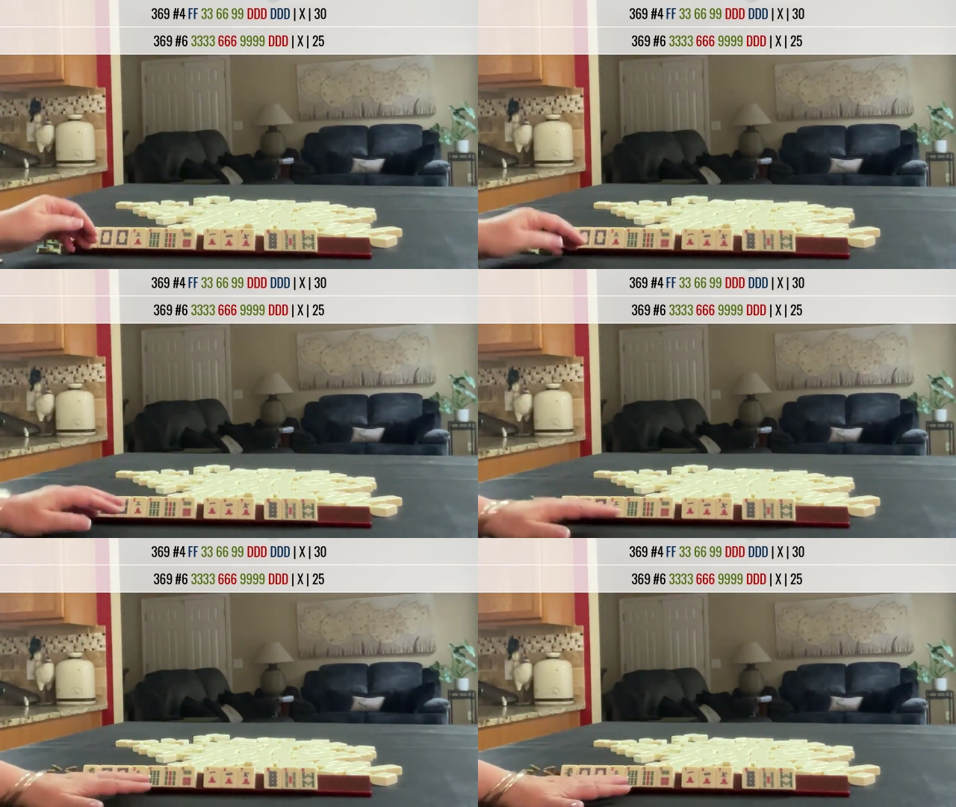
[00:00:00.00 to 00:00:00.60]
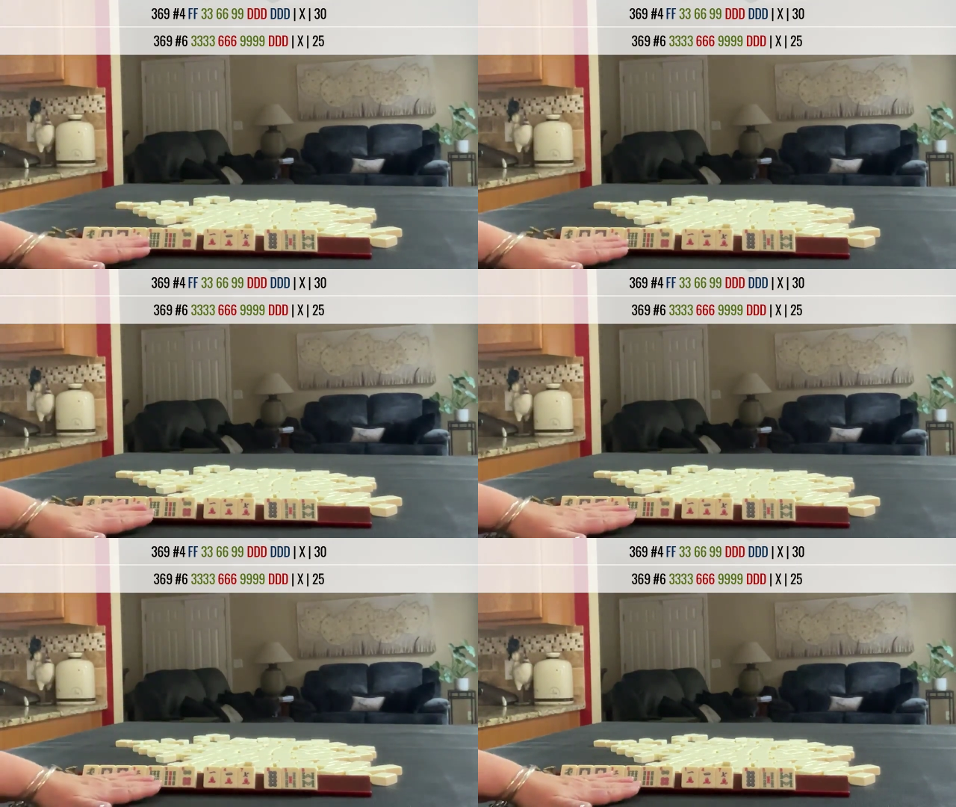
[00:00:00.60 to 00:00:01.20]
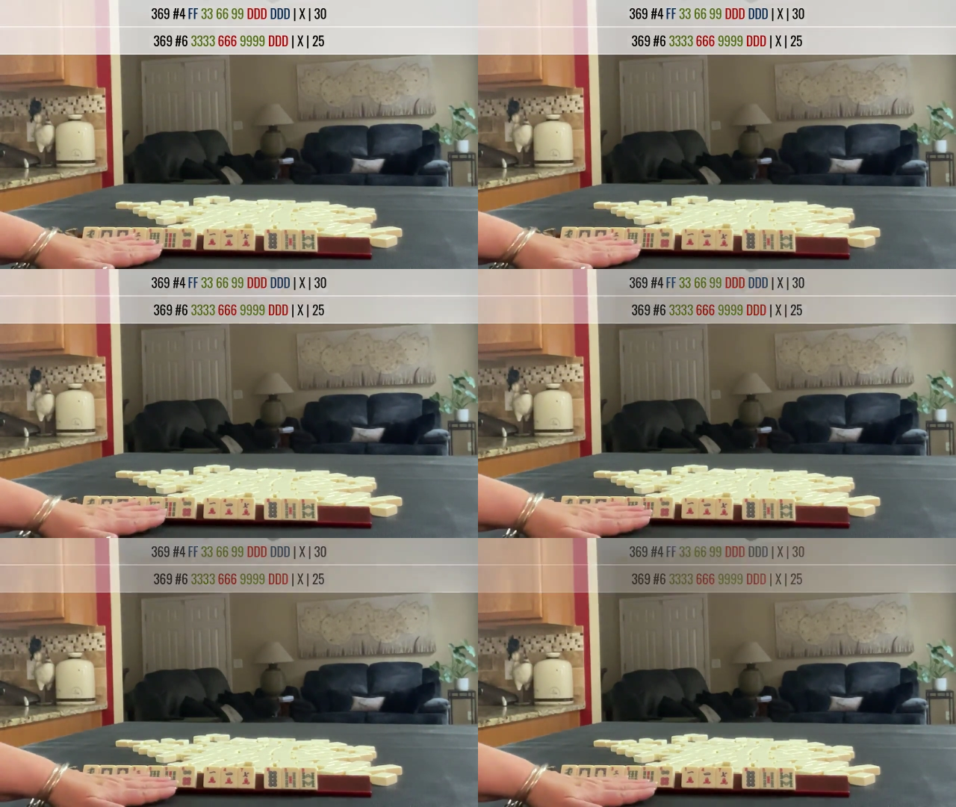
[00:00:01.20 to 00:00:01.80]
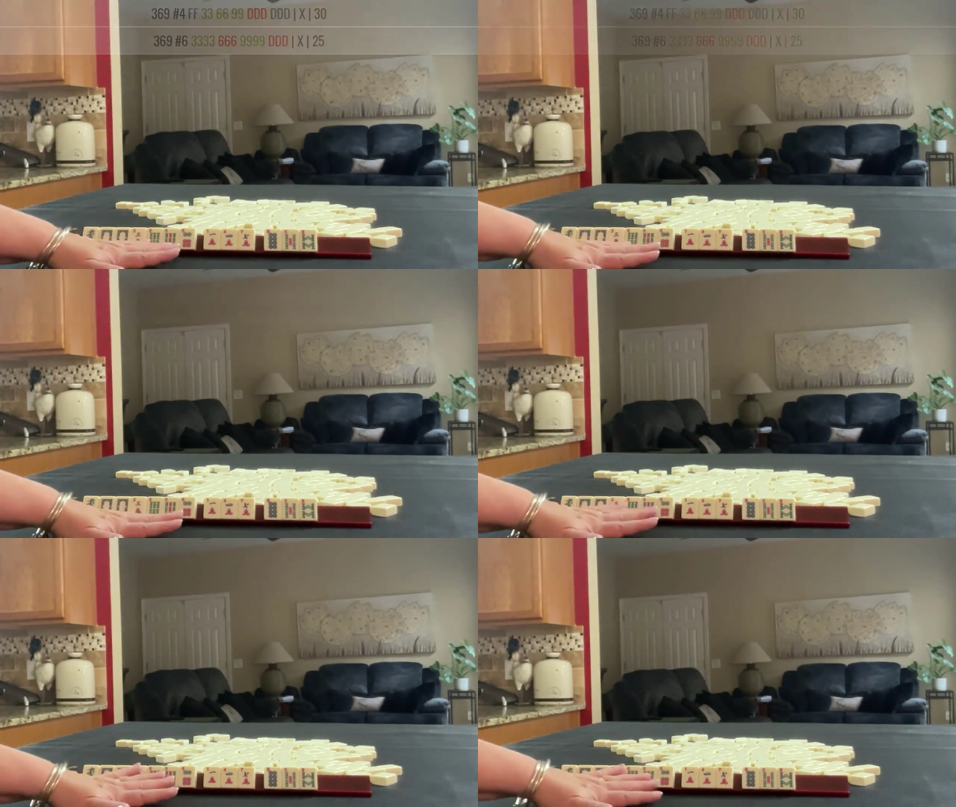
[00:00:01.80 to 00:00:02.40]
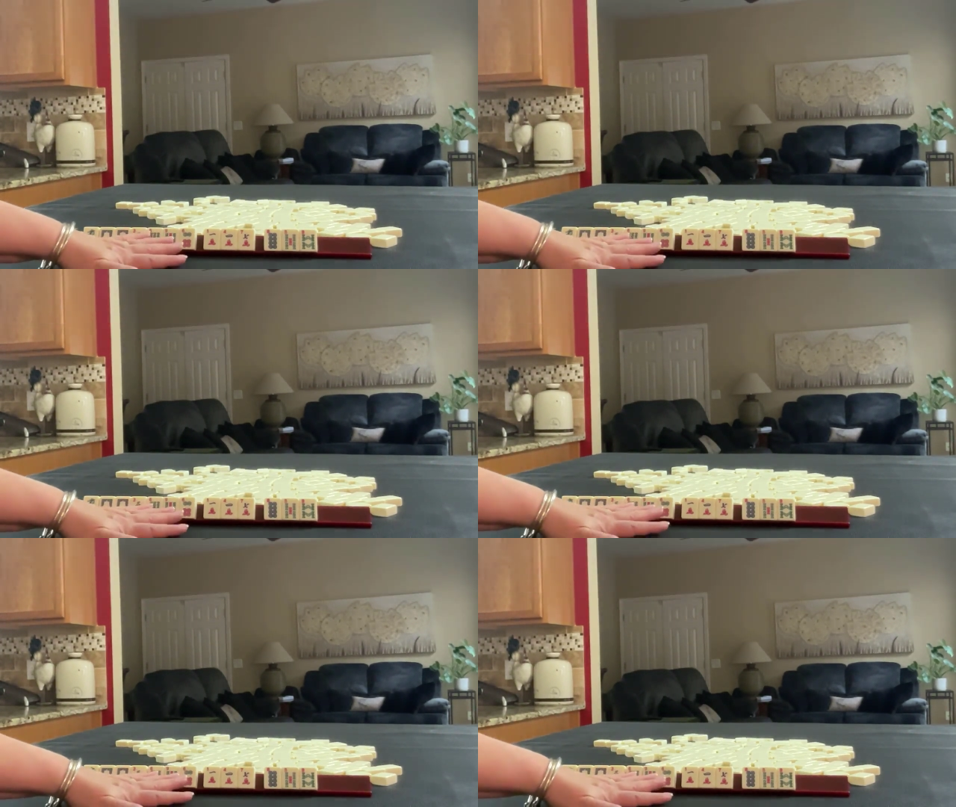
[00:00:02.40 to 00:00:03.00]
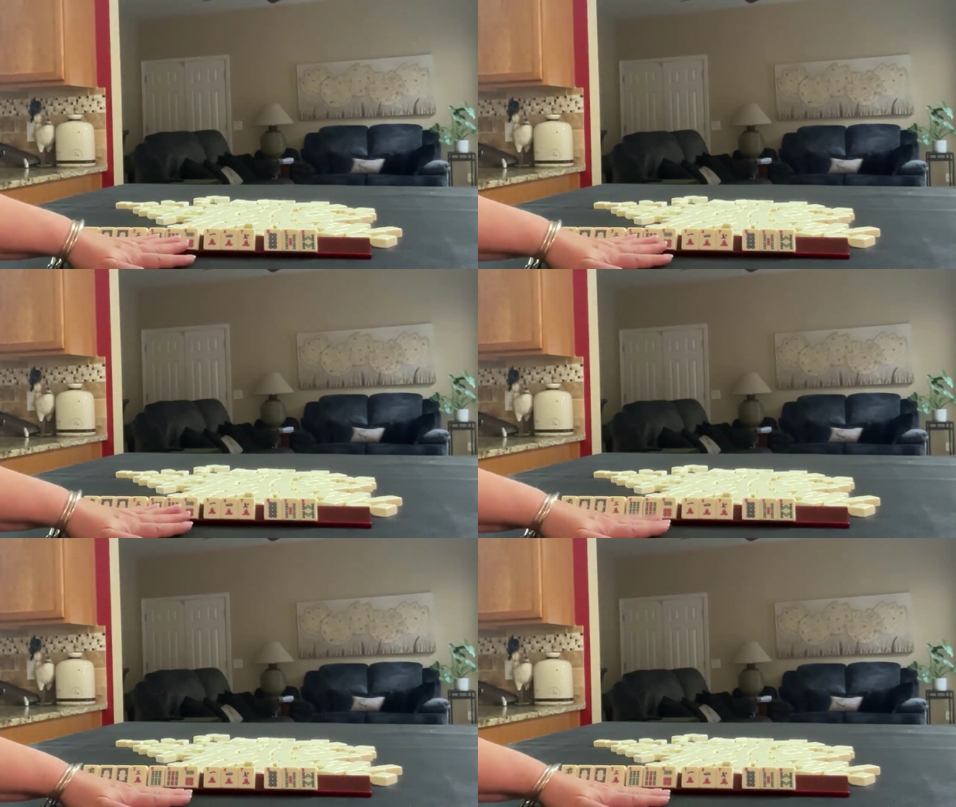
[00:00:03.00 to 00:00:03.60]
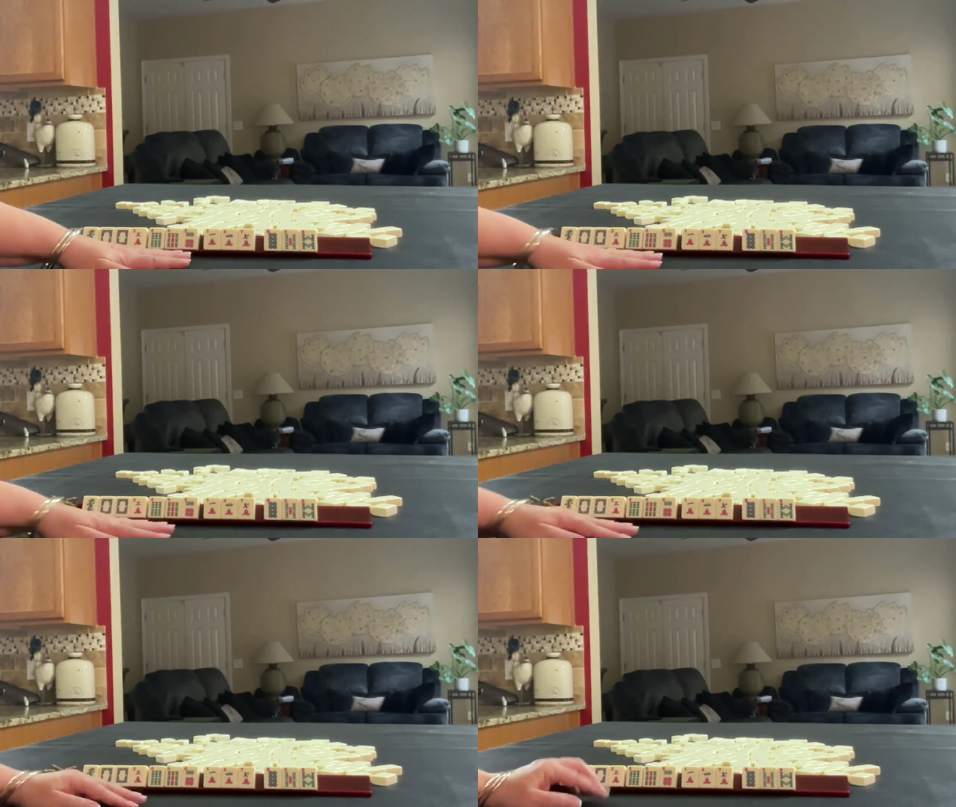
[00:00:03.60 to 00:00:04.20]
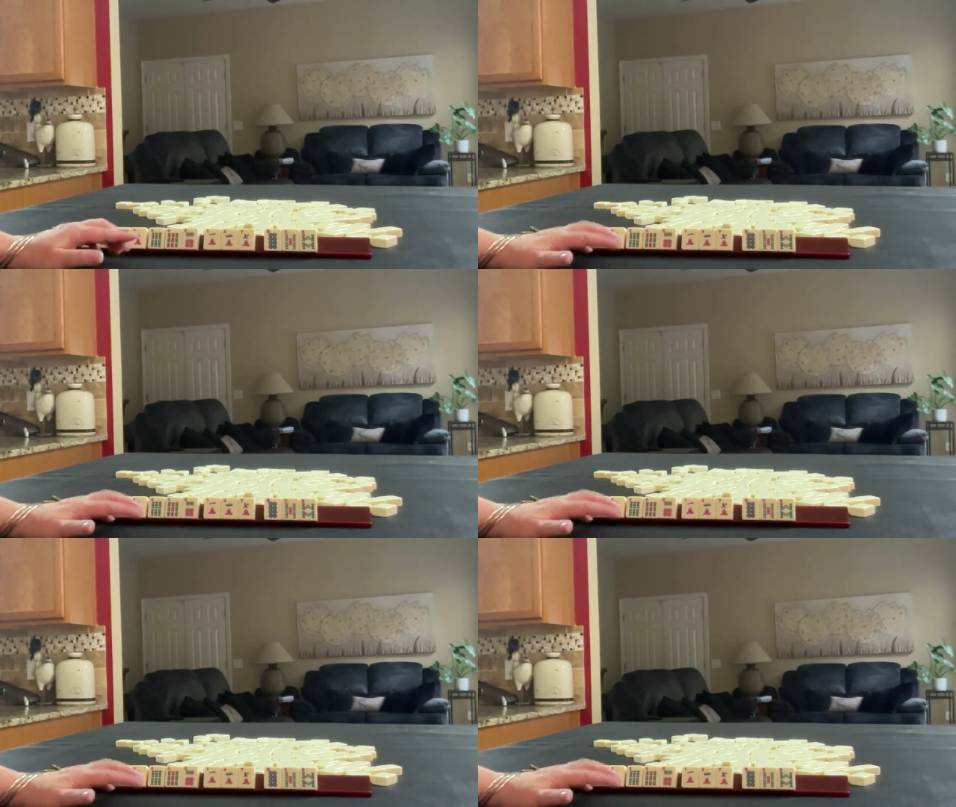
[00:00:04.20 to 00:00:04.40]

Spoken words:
Nobody's mouth can be seen.